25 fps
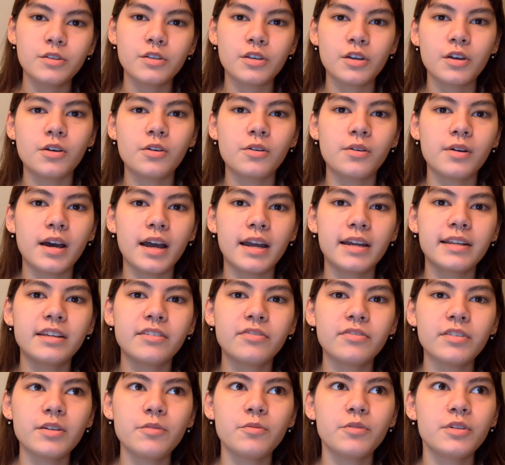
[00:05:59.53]
So I
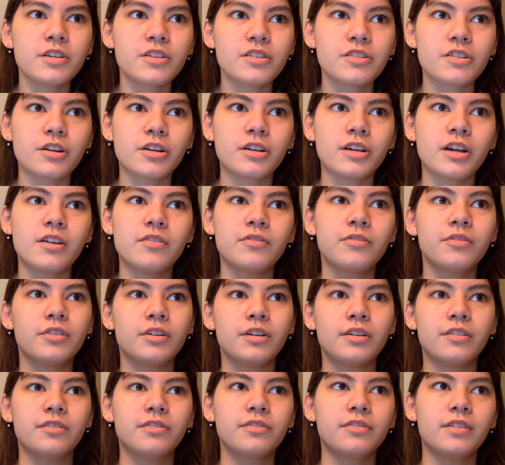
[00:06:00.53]
definitely want to start off
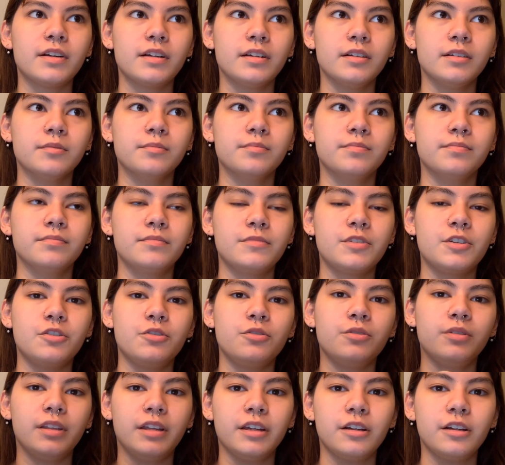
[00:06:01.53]
with too